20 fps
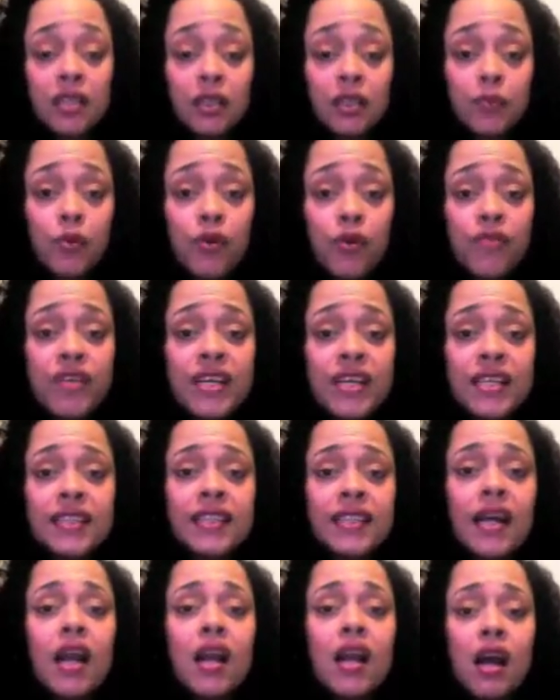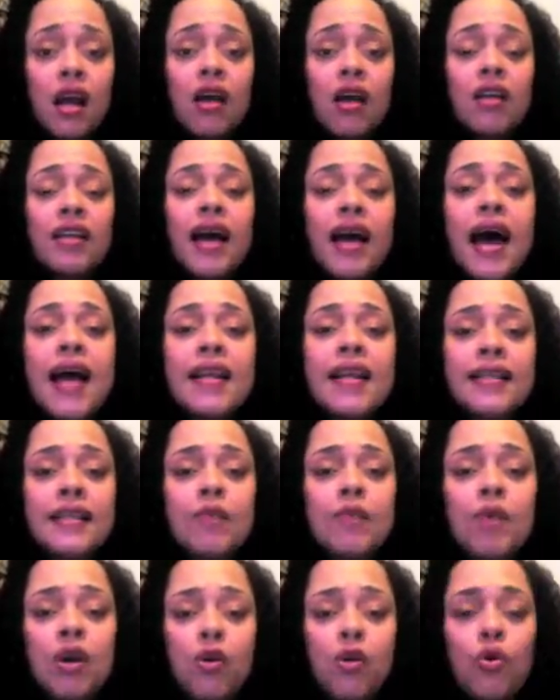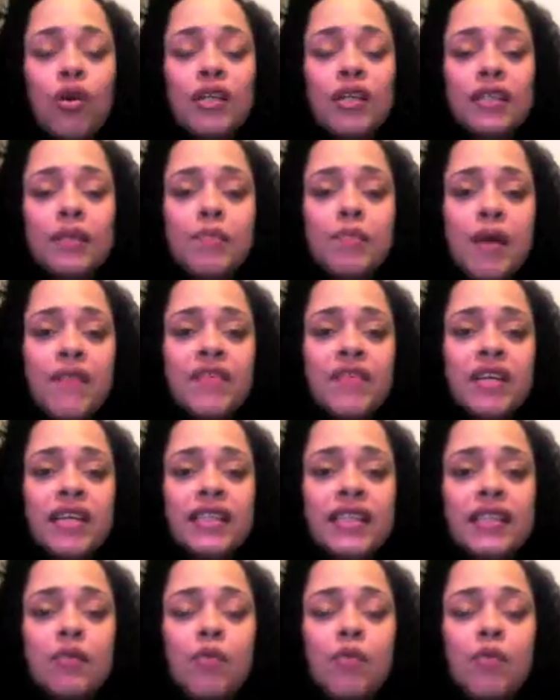Us Puerto Ricans that are not on the islands, they want to call us Americans.